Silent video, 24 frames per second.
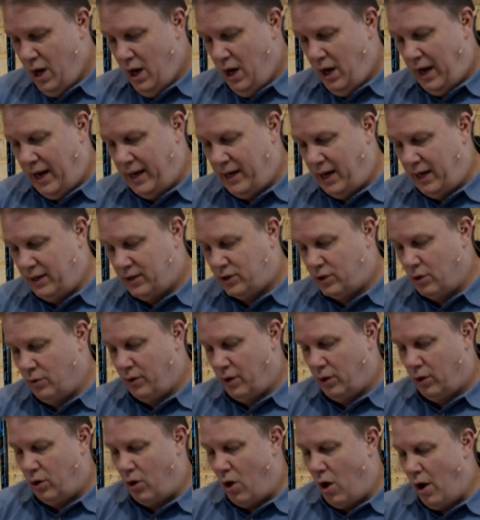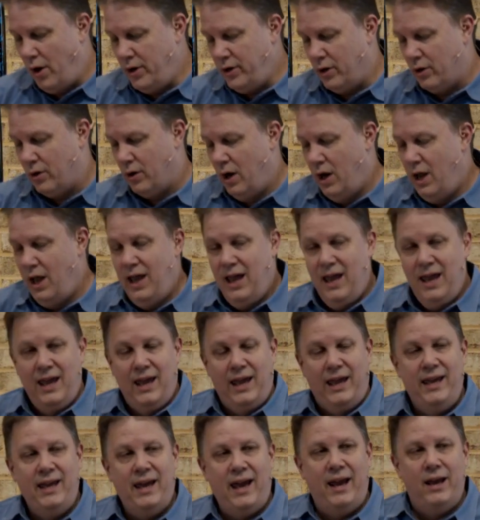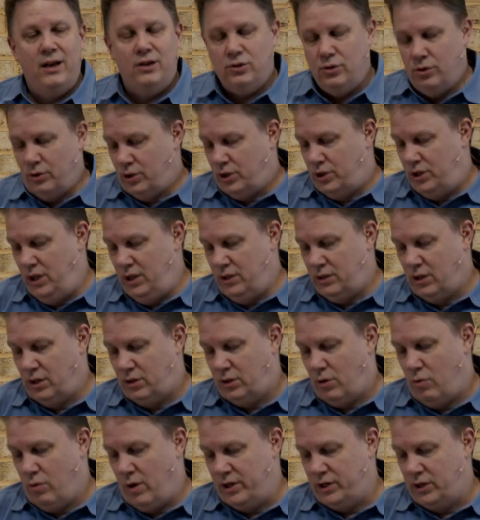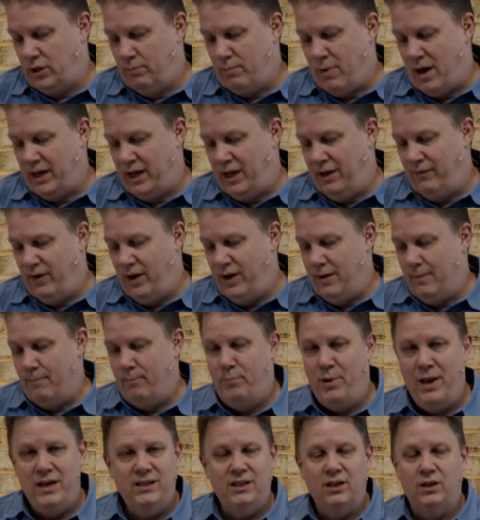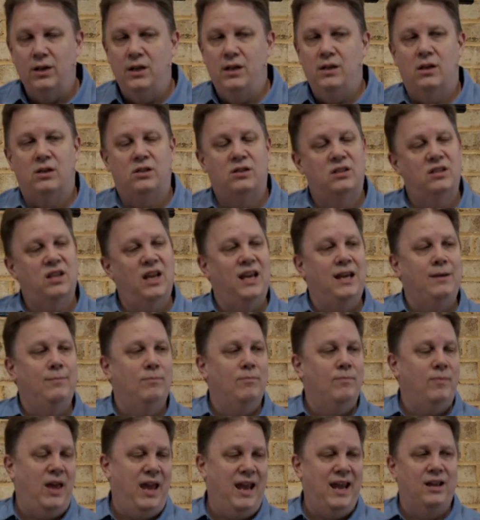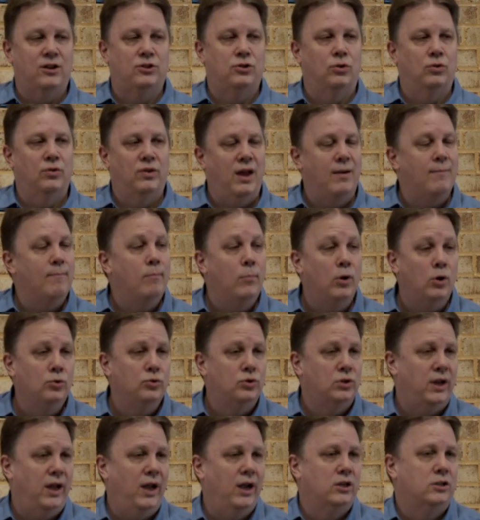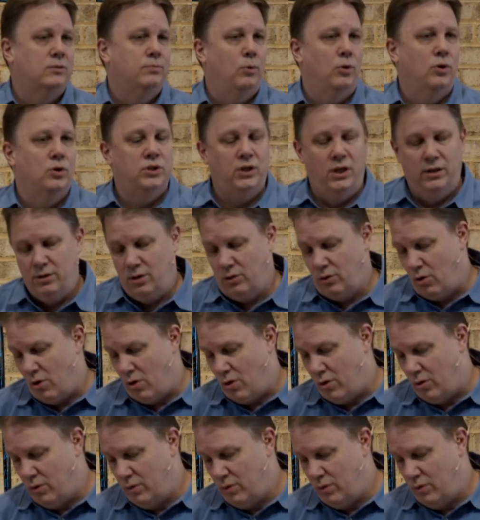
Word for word: And, and so the lawyer, he answers Jesus' question by giving him basically the same answer that most experts in the law